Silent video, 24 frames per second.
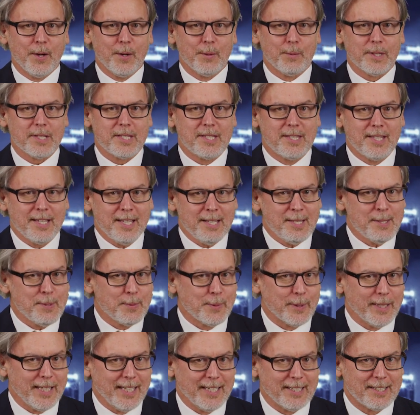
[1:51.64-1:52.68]
was this
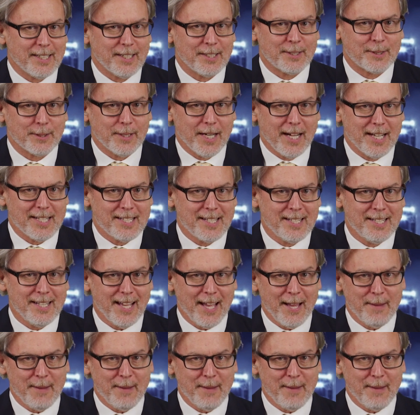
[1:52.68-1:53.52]
week granted